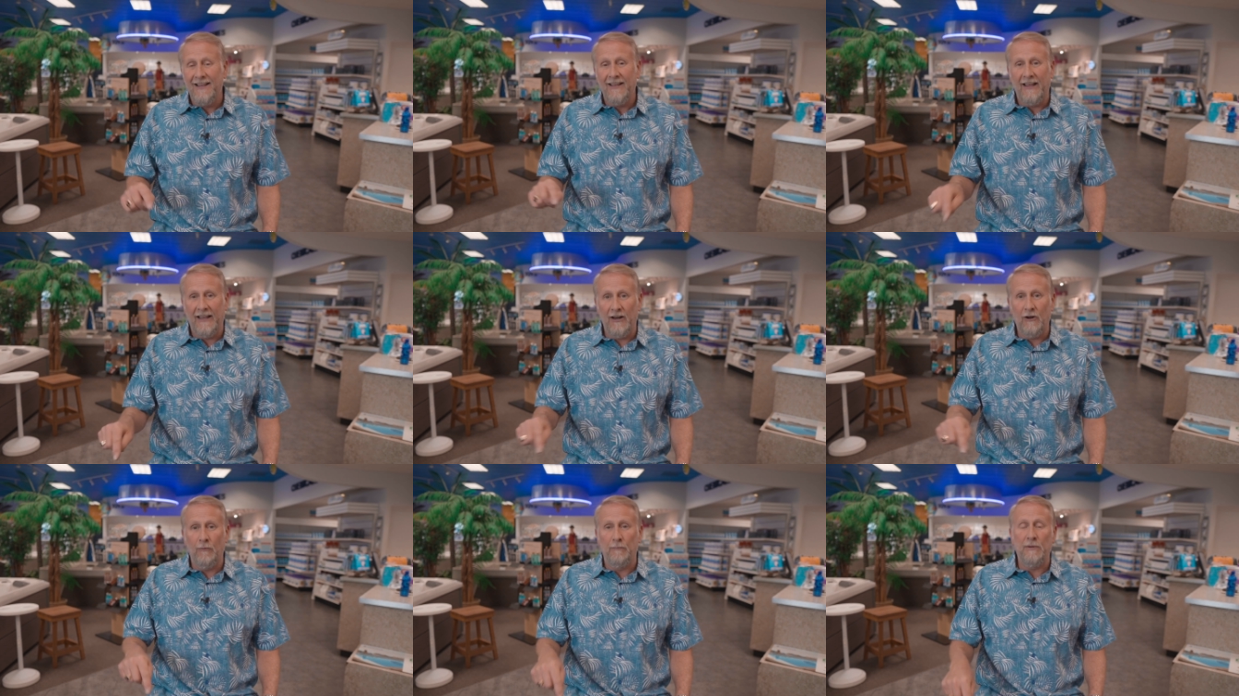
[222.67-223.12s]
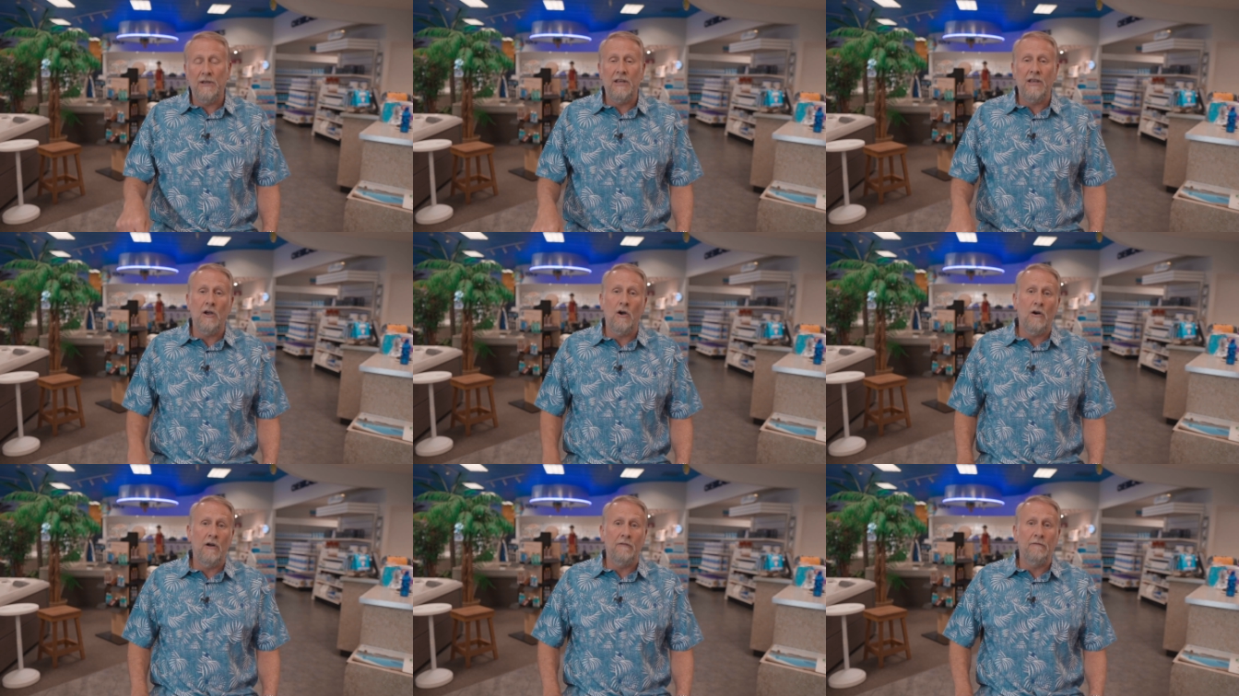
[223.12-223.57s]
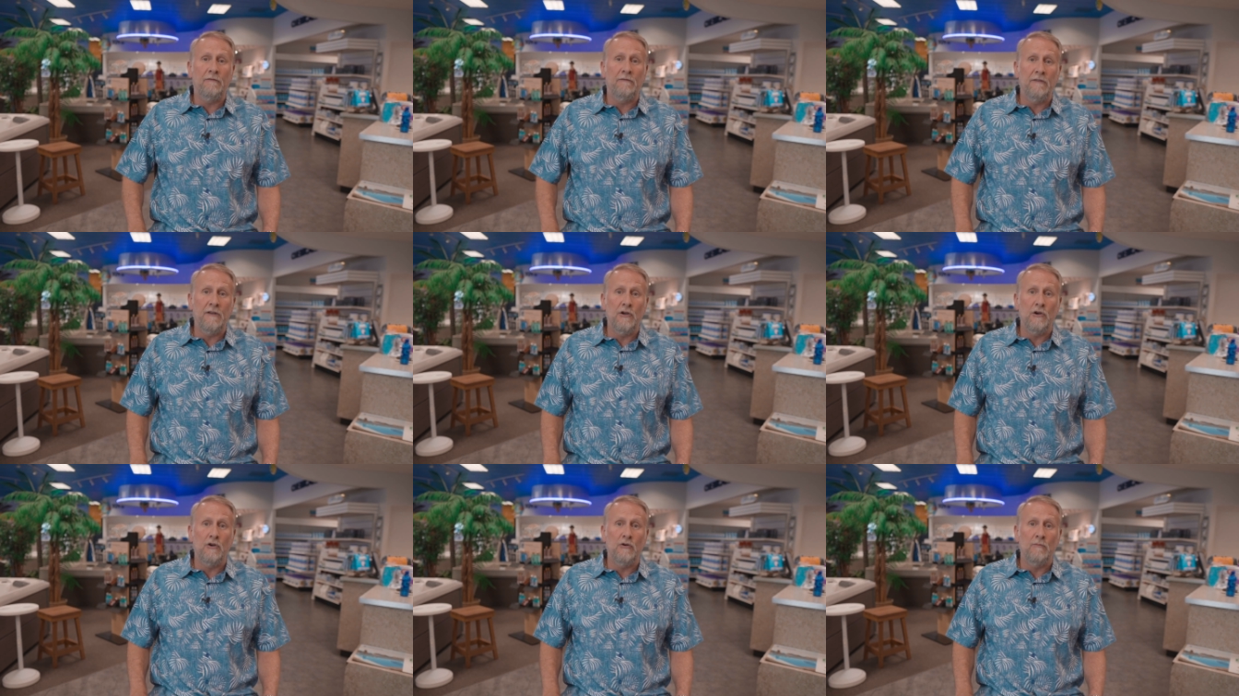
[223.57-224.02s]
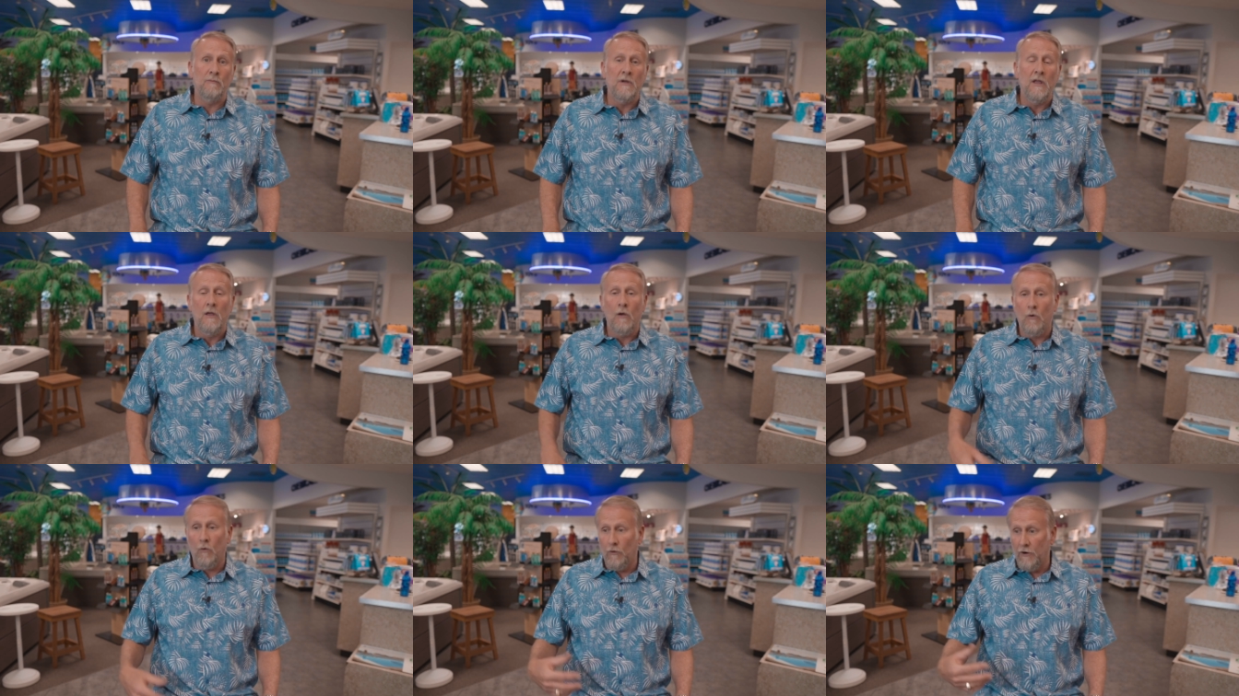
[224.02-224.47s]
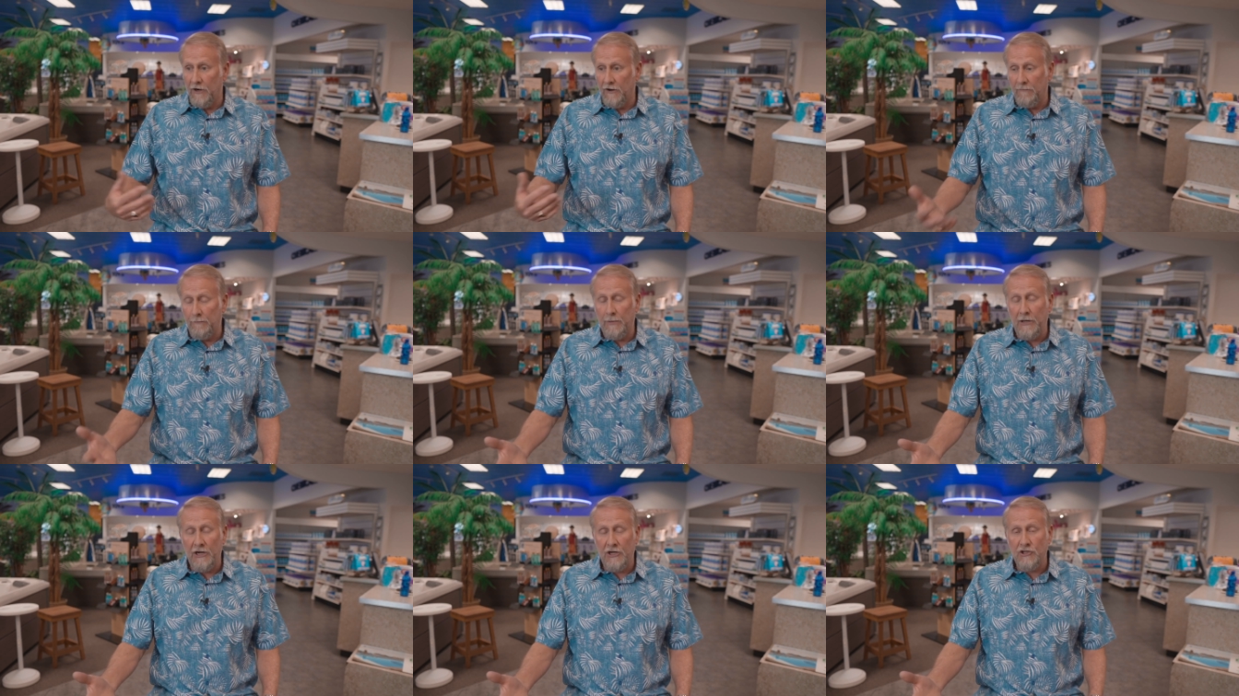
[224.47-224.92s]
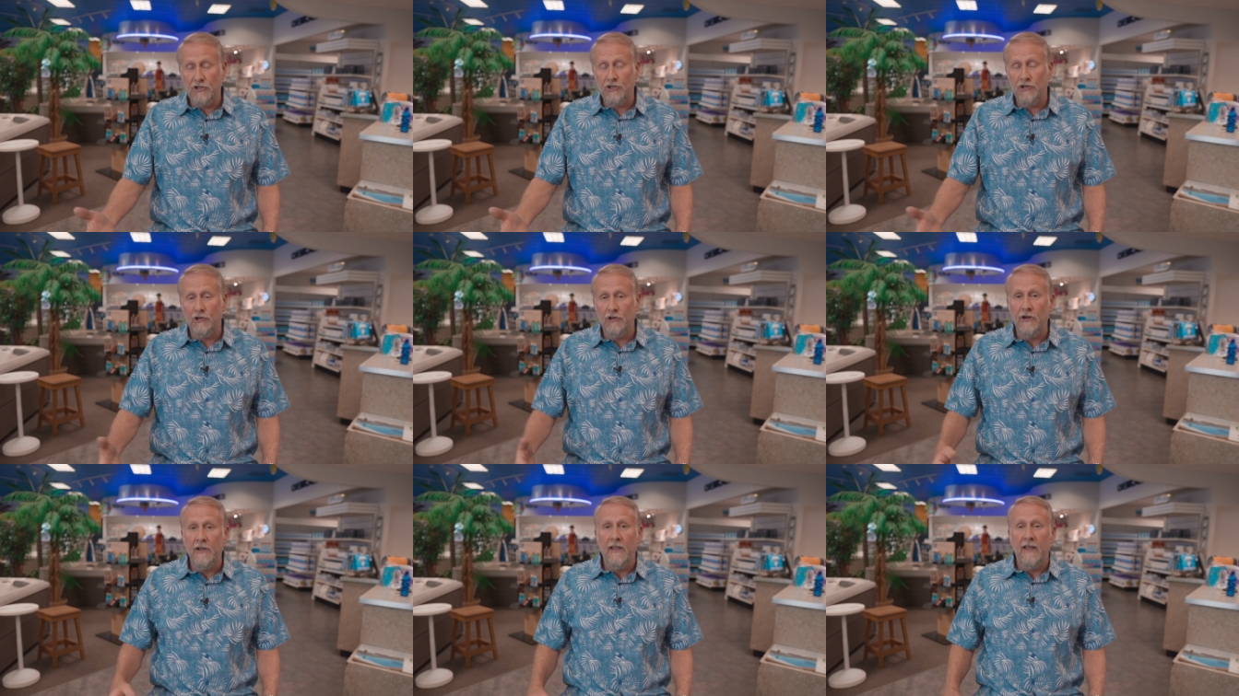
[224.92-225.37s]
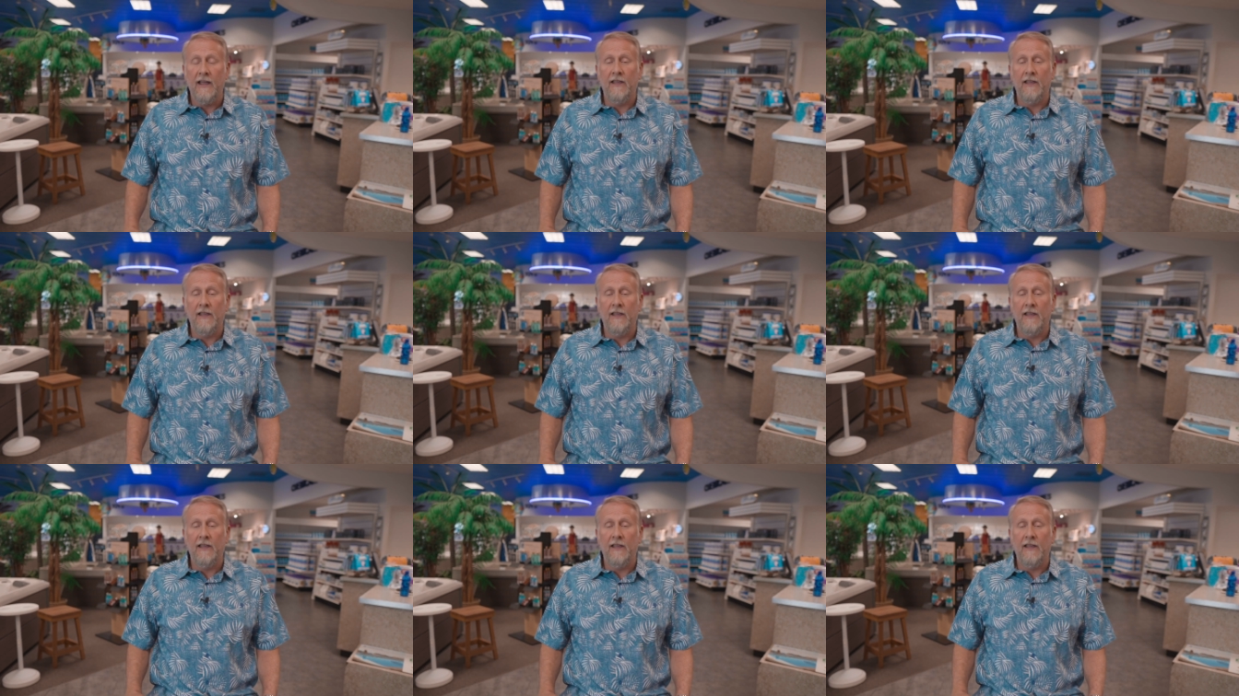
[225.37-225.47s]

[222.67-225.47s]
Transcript: it'll be on film or in a picture,